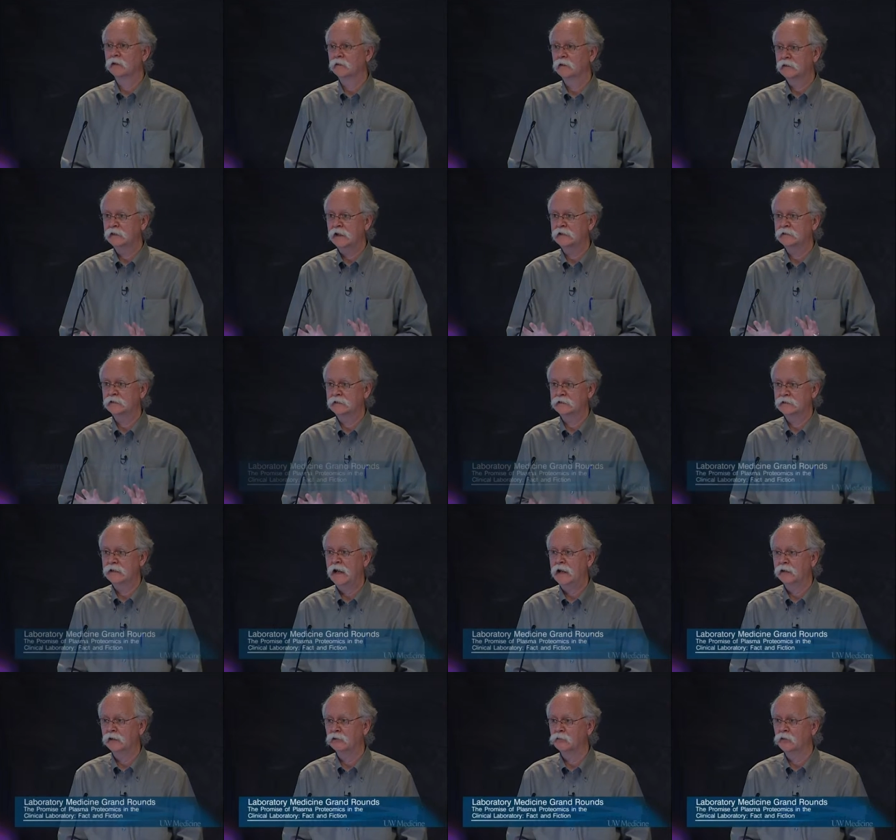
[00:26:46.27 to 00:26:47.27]
that that's
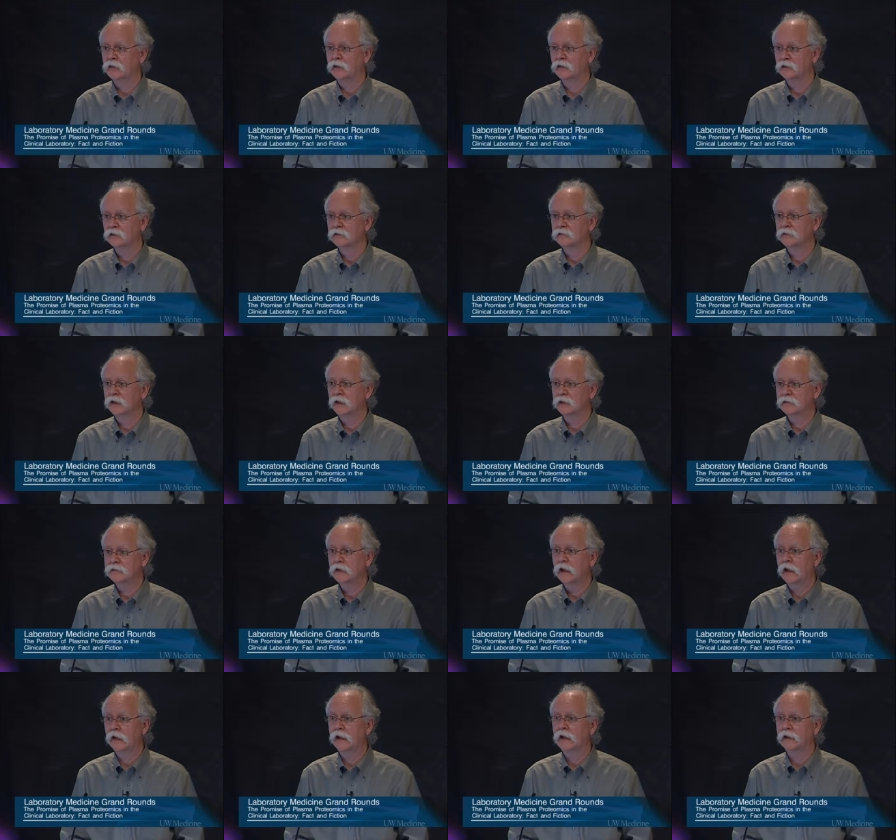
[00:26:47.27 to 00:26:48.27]
exactly what it is and it's
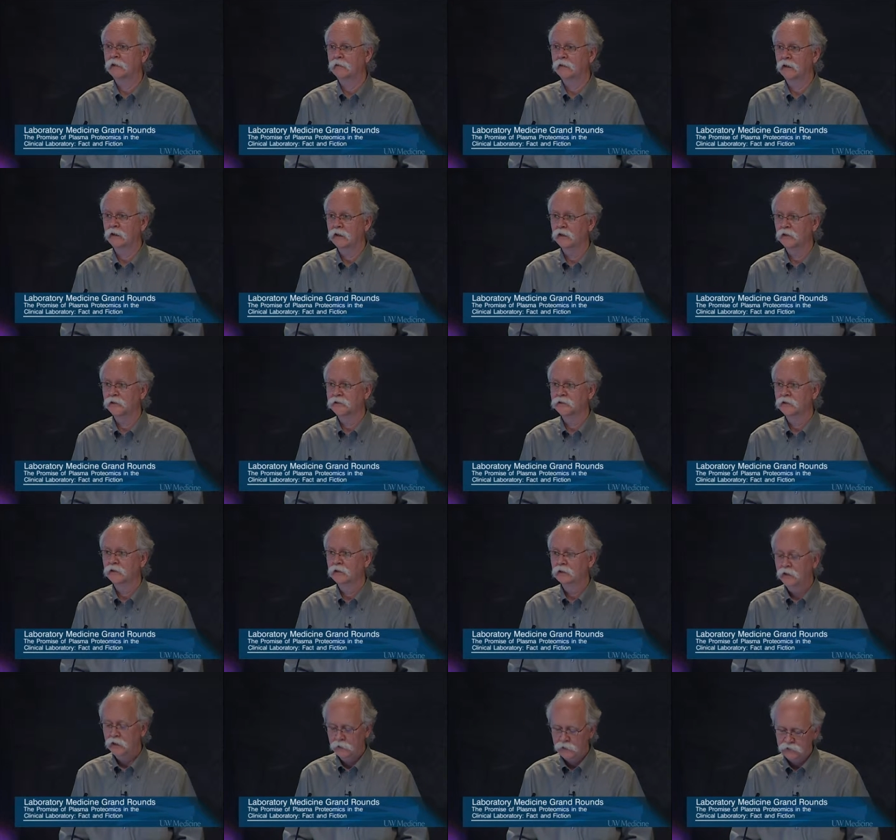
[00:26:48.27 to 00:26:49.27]
not anything else.
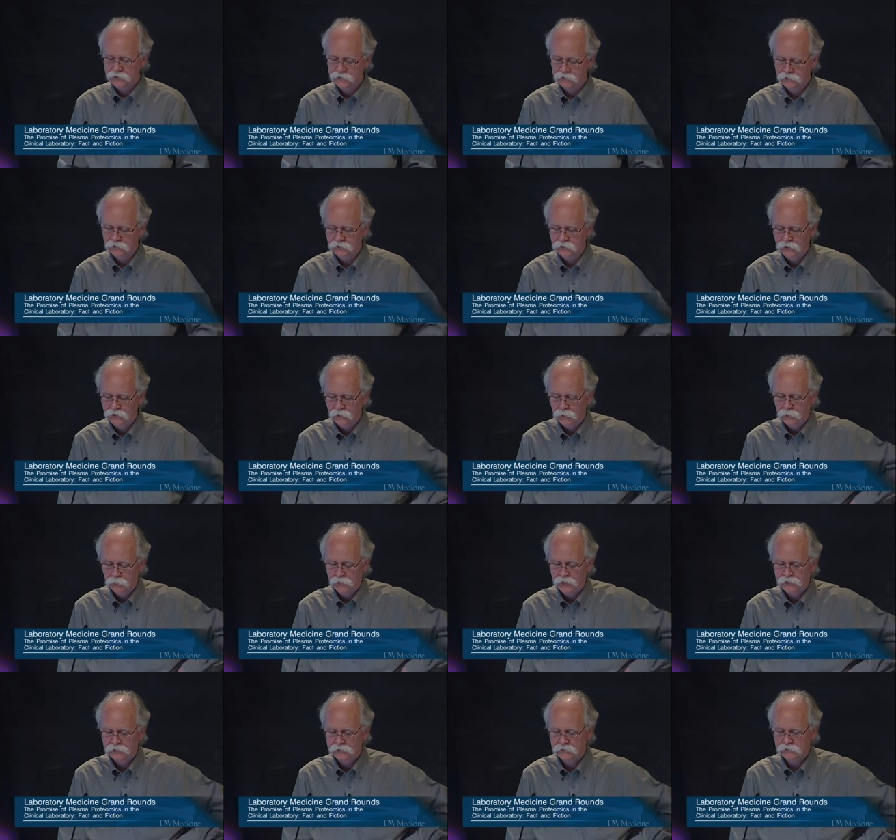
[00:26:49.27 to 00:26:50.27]
And that's the, the
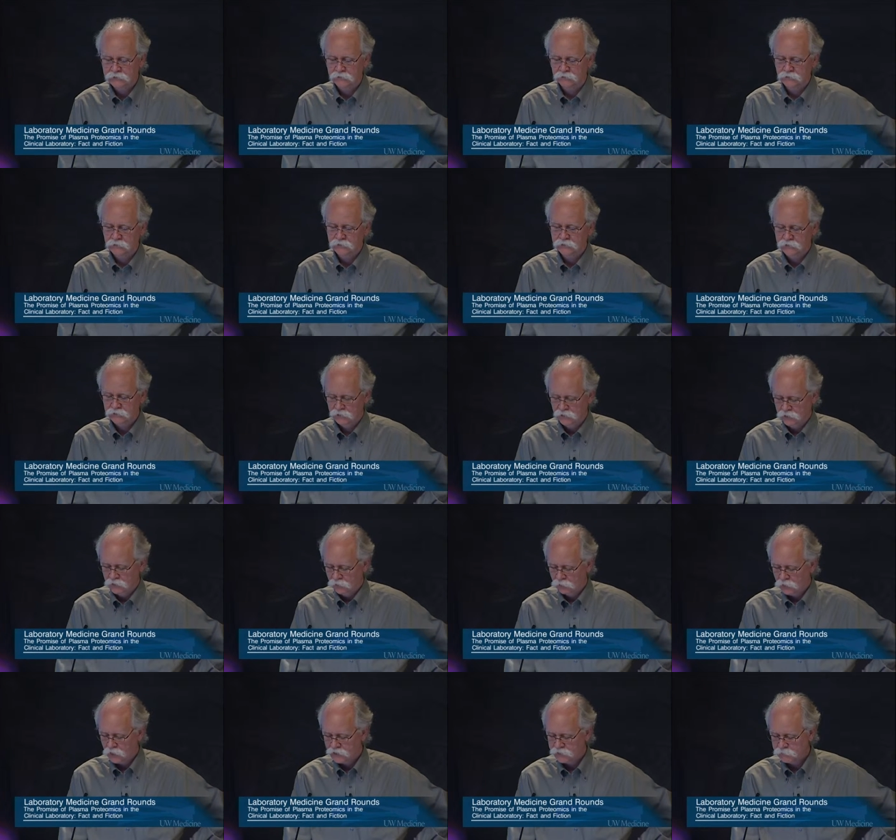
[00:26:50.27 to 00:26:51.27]
basis of this
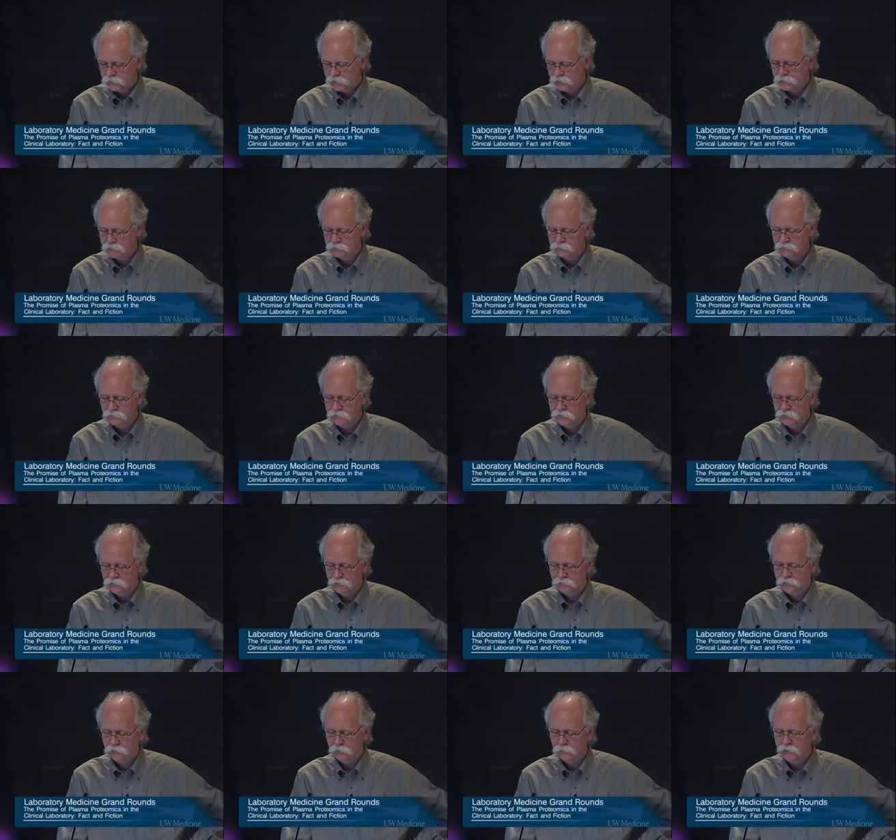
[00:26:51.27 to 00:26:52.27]
prospect of uh, a
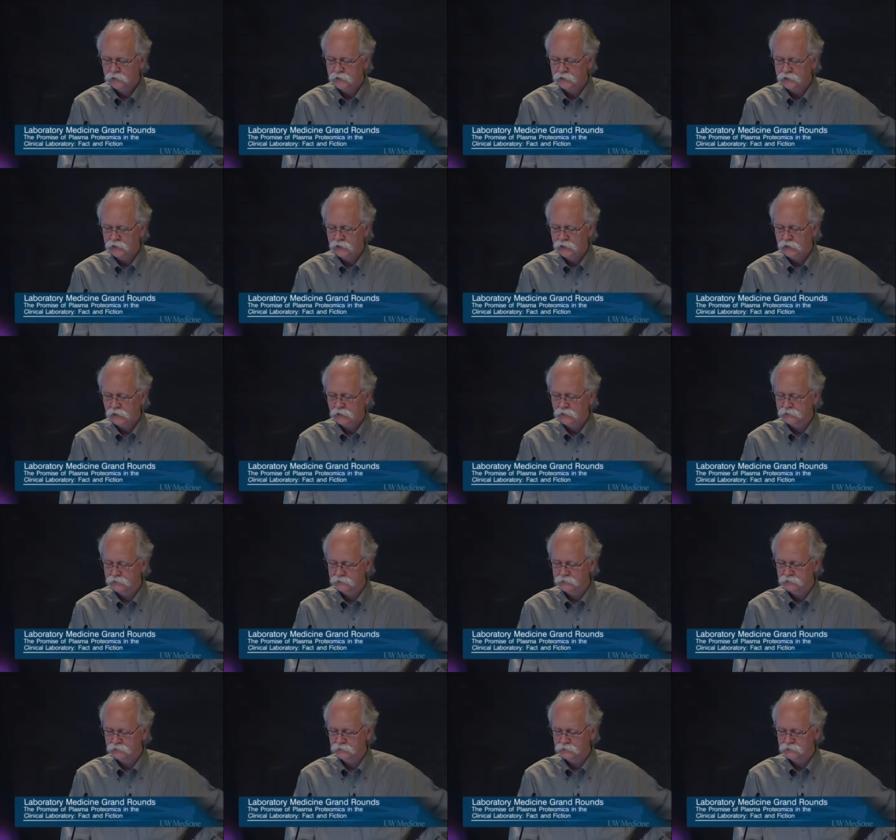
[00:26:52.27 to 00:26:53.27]
complete analyte
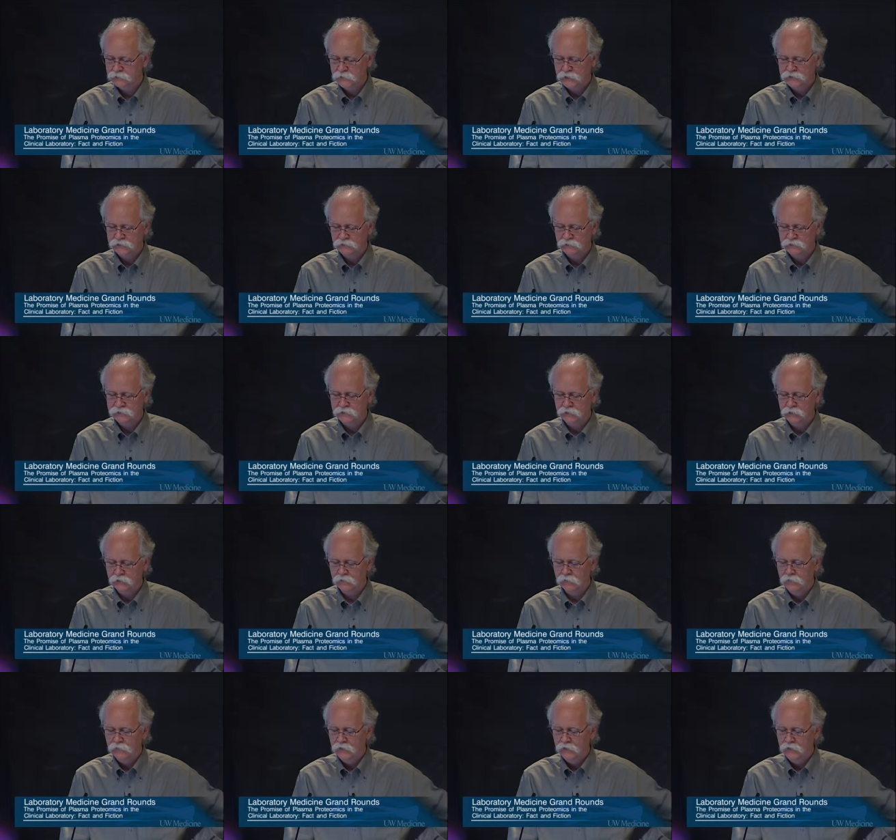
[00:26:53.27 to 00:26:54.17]
uh, specificity.